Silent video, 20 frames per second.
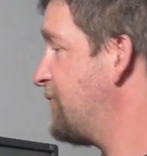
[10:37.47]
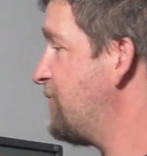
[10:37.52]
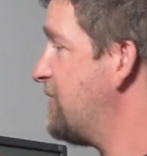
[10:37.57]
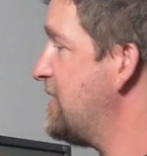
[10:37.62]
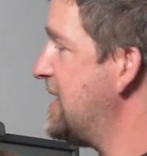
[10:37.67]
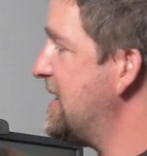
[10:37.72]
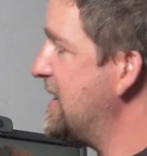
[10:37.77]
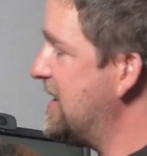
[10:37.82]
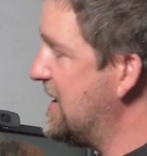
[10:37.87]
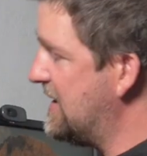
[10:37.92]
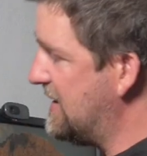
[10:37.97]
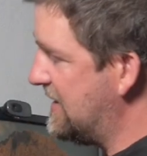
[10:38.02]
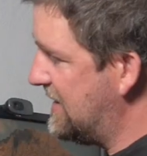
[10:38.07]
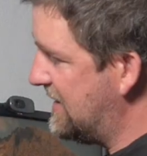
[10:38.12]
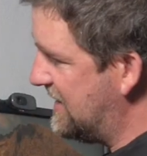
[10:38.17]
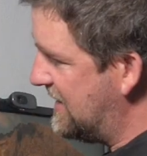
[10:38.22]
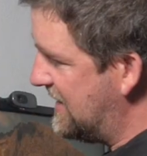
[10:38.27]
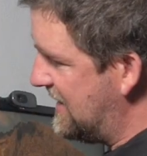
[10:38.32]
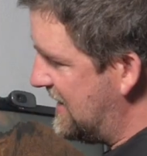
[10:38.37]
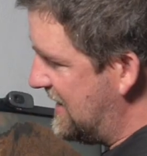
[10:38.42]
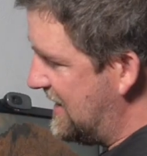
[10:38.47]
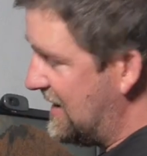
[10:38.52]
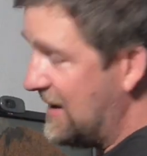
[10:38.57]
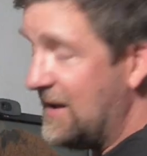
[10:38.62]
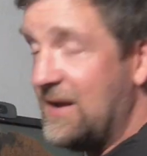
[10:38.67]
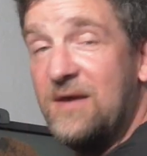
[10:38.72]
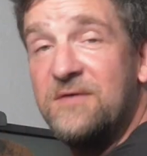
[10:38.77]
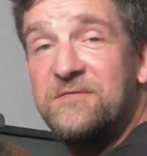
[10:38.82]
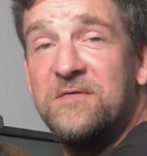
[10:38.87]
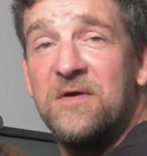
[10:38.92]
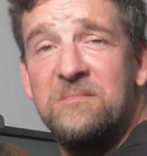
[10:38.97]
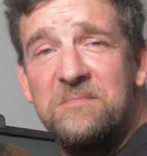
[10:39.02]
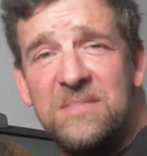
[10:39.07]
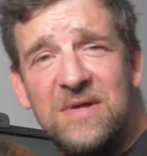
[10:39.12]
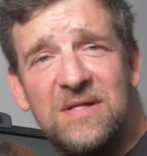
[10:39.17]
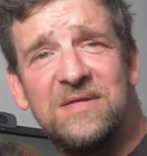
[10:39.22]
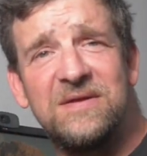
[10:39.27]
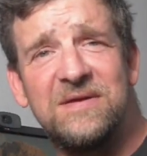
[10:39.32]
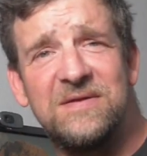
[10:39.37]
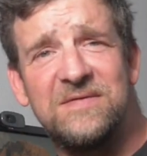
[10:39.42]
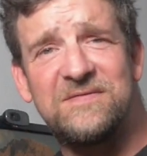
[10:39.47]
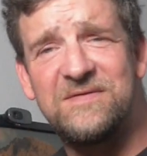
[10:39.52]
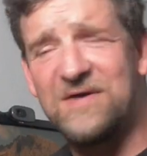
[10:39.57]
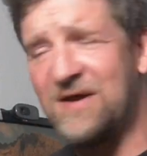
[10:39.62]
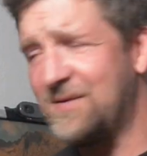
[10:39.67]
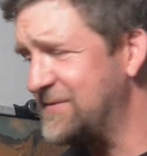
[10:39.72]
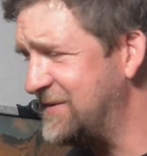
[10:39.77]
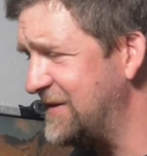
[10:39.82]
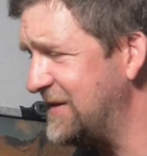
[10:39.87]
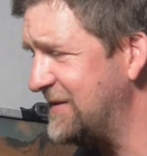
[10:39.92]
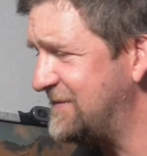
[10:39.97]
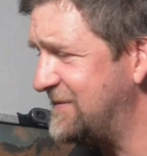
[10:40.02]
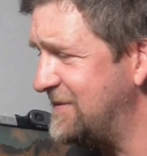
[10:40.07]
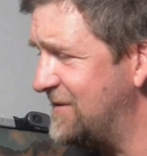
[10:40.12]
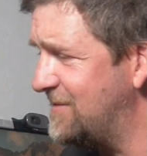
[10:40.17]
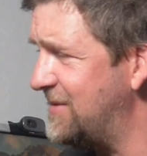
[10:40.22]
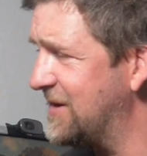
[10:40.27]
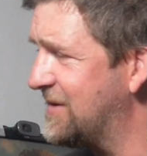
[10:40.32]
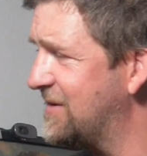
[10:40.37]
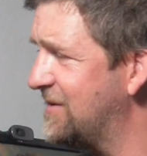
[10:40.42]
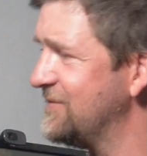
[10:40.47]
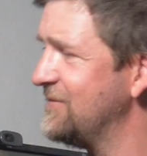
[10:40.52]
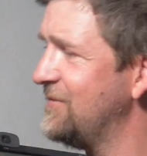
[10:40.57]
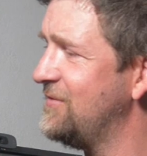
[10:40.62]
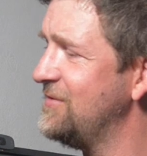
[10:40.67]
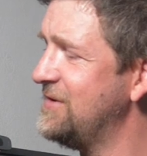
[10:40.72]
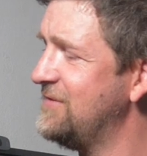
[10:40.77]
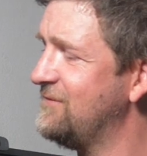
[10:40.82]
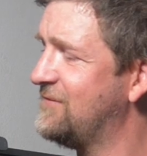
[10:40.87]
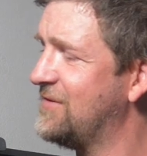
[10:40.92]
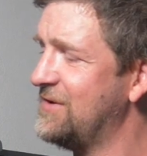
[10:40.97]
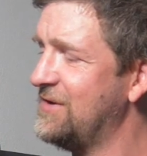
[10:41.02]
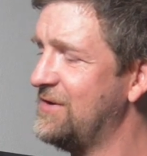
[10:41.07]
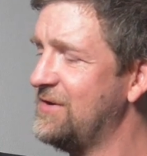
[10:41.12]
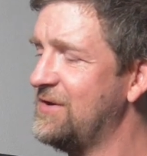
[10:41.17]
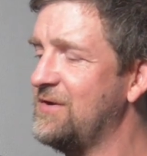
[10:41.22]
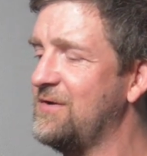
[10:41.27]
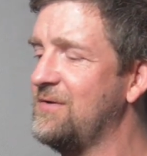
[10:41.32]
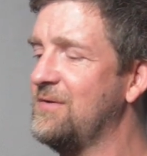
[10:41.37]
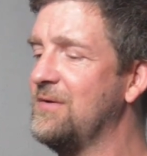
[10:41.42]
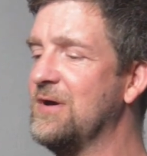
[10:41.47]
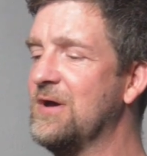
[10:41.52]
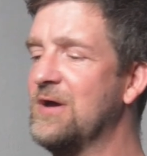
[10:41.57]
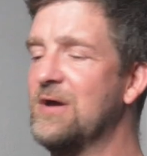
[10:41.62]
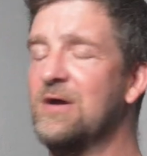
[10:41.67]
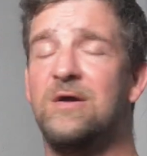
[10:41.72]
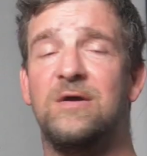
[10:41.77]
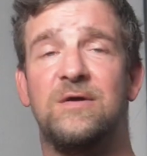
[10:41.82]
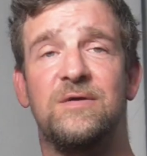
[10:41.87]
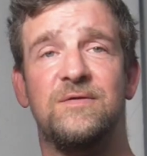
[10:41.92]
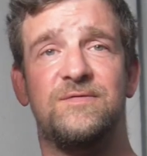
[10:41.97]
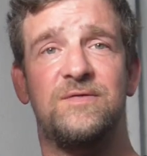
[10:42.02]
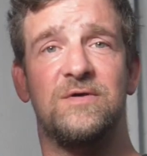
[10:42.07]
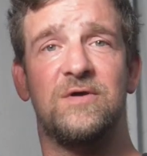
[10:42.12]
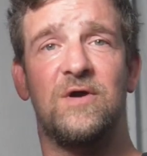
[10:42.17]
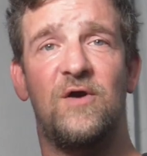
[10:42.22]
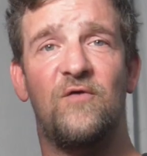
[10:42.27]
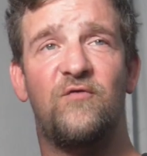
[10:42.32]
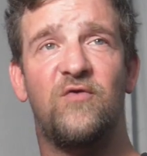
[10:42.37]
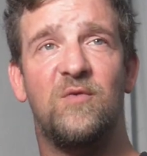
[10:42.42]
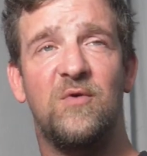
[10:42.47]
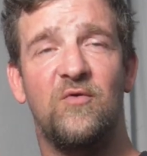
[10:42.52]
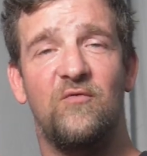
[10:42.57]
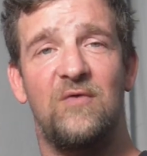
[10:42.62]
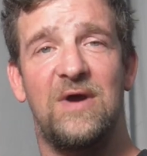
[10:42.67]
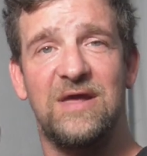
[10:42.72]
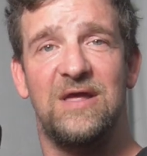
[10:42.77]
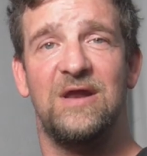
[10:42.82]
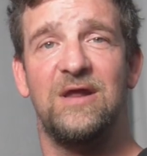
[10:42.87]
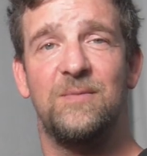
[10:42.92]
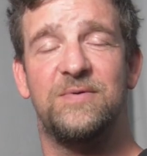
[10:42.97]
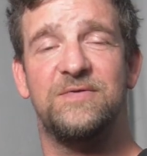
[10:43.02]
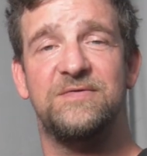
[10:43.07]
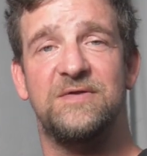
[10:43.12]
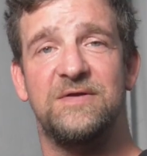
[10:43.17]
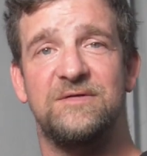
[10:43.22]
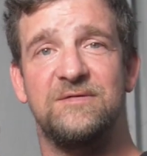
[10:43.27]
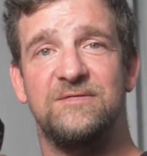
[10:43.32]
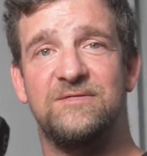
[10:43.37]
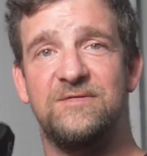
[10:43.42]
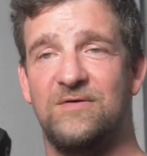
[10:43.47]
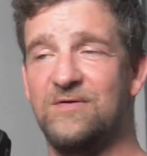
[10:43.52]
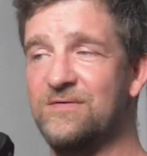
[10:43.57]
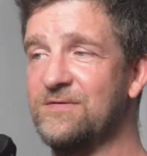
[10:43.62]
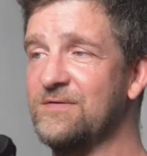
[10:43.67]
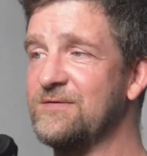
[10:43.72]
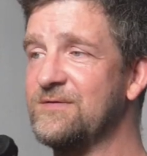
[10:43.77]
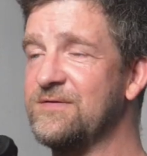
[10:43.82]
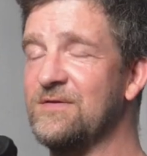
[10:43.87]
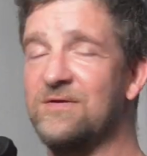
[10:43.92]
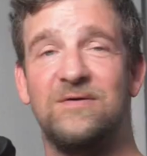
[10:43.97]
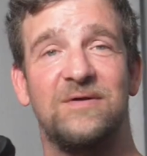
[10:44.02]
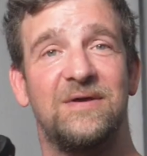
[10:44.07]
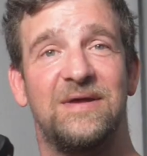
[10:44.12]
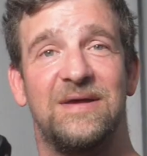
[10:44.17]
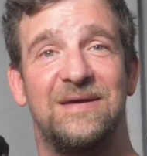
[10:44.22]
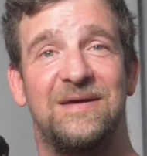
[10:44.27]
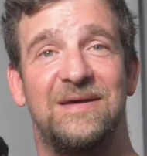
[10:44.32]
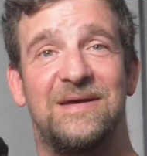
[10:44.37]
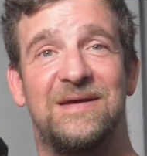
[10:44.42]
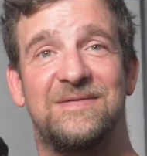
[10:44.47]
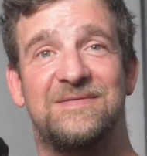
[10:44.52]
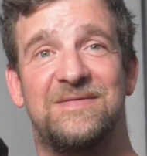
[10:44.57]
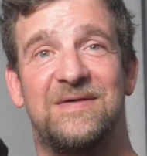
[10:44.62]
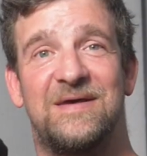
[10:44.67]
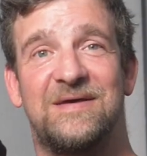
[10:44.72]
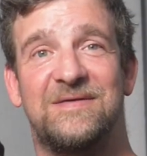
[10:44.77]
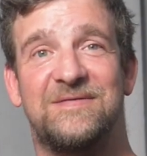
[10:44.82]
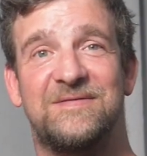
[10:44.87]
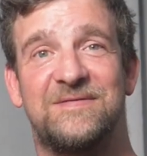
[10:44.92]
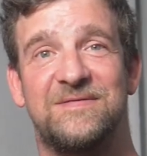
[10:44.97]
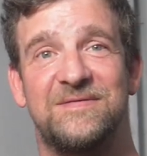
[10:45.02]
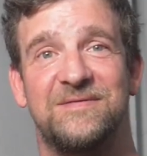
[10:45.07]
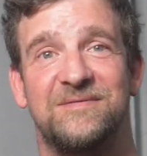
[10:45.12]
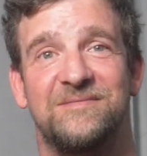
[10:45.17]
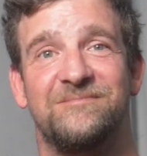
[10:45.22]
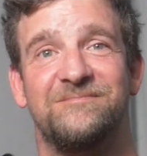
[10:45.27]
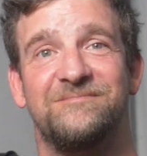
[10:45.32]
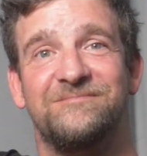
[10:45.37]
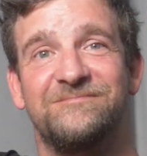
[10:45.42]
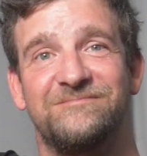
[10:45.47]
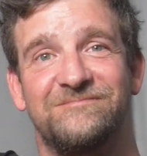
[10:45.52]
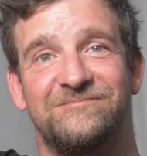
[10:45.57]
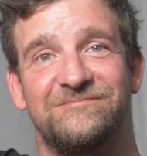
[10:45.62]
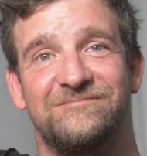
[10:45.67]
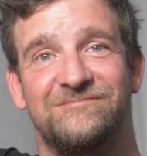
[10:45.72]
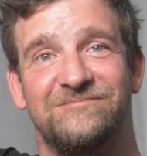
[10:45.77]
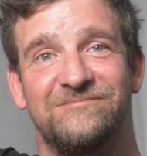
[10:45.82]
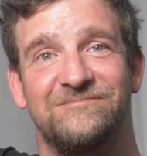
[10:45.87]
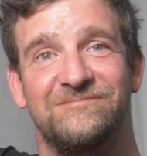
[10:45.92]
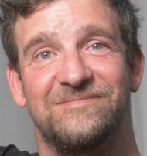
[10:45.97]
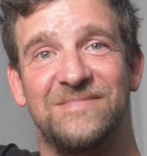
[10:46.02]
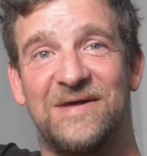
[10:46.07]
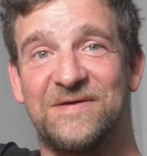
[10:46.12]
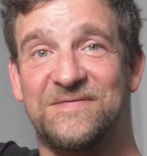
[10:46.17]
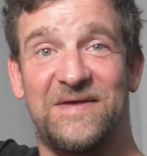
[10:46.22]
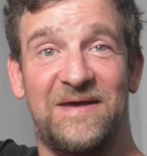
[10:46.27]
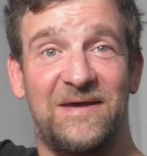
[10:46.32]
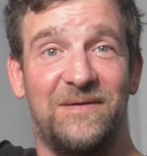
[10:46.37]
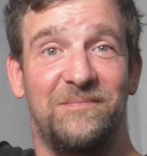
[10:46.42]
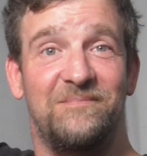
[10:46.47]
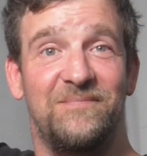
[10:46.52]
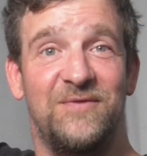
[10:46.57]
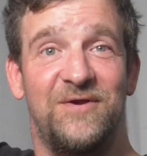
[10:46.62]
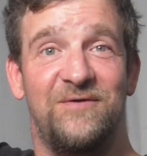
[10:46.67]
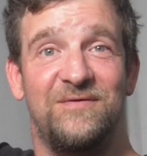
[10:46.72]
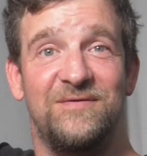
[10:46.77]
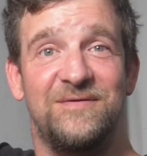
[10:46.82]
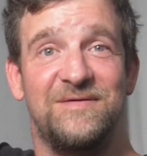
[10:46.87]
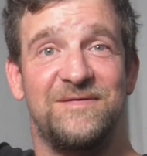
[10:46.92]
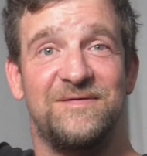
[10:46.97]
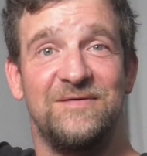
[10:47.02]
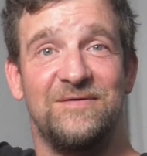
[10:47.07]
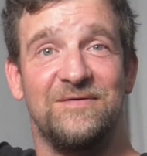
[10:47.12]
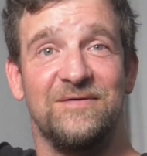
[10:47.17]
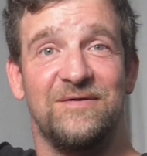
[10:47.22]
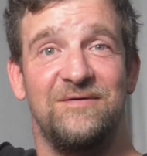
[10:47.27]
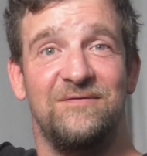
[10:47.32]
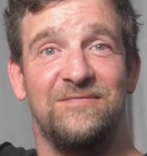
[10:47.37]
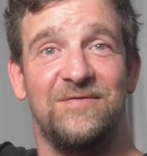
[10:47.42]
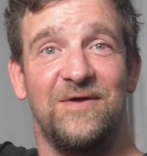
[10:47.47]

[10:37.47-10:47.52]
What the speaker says: 3, it's a million times easier because all you've got to do to go from a regular position to underslung is this. That's it, you're underslung, you're